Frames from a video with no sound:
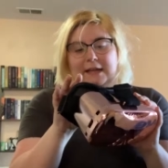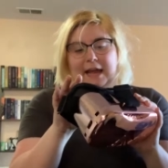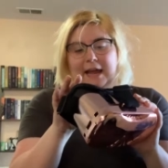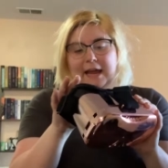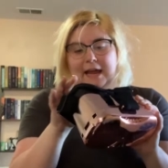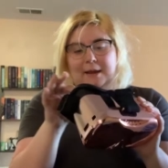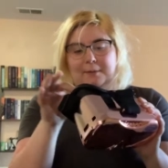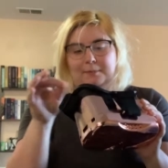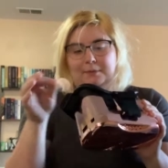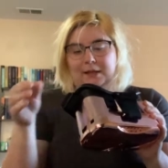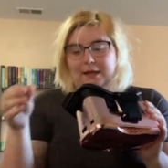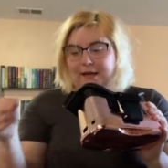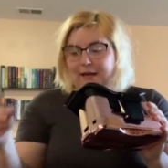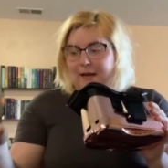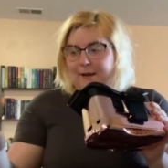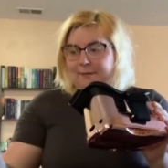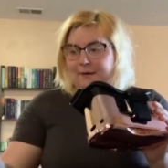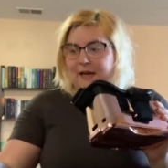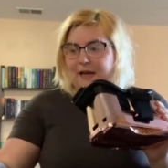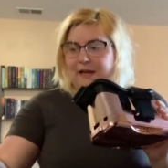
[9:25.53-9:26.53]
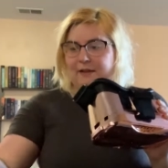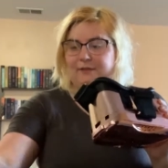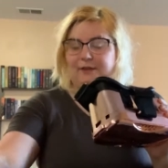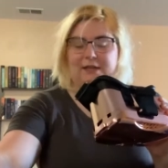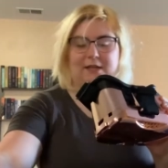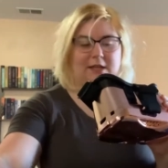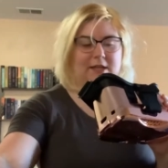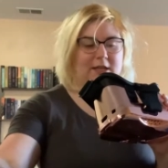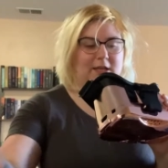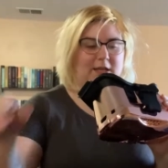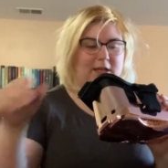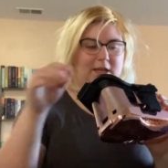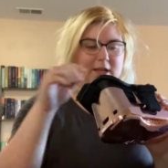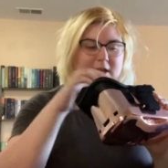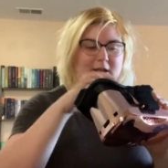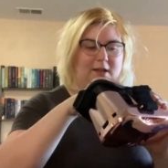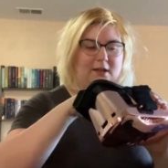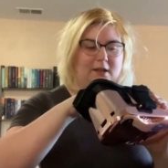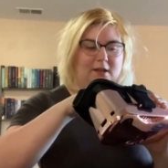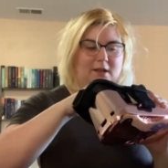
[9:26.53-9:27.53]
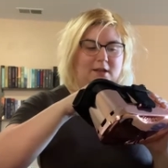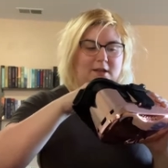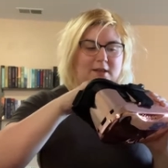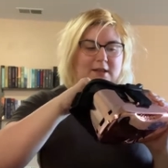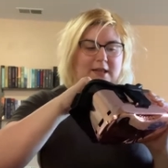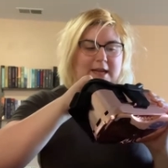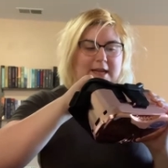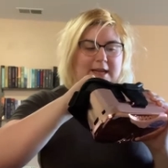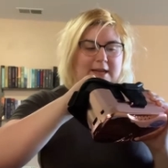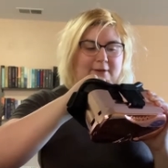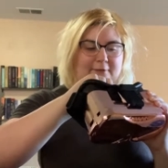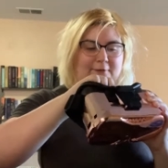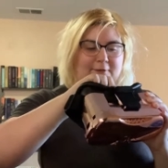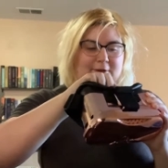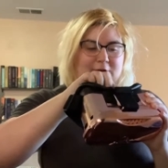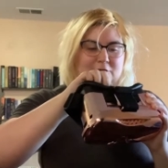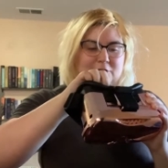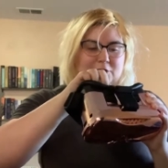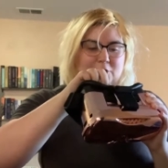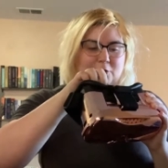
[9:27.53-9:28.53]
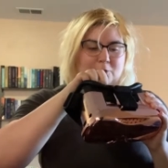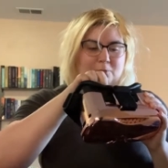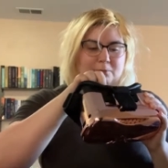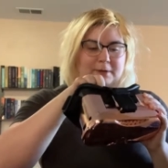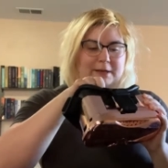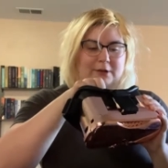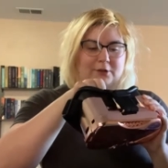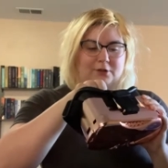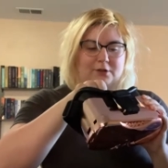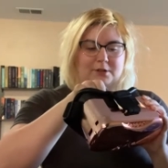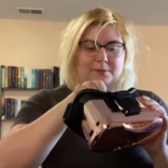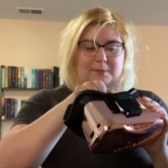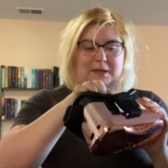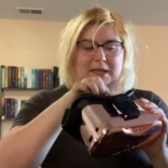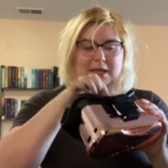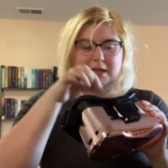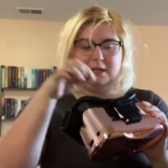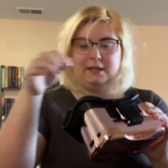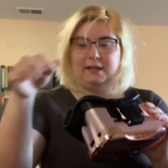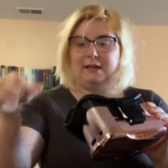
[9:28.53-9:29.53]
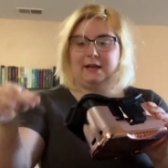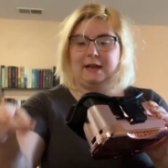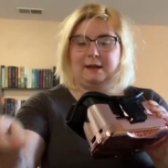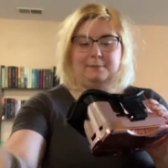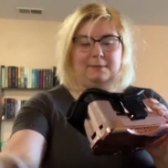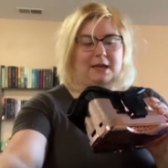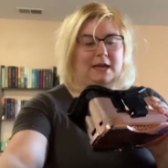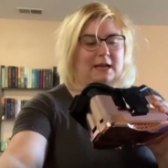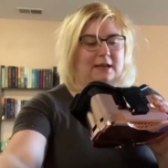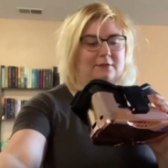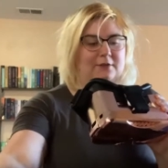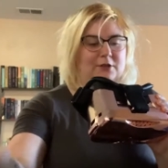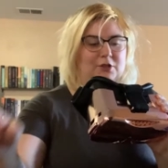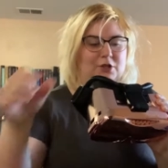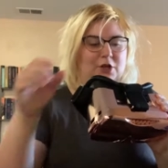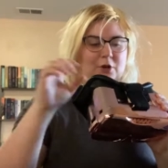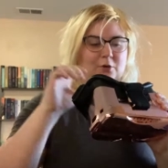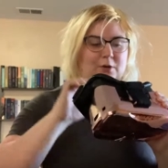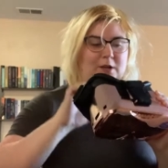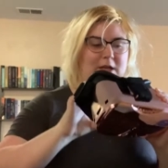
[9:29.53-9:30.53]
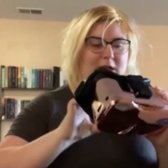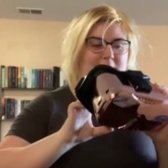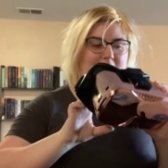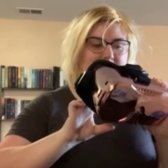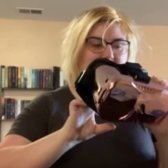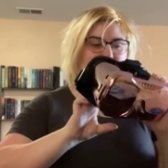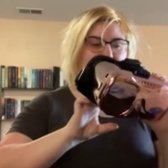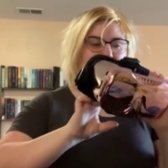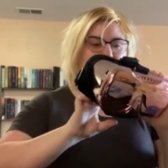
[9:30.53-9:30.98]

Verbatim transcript: game. Like, I'm not even kidding. Like, it feels so real to me. Like, I'm not even joking.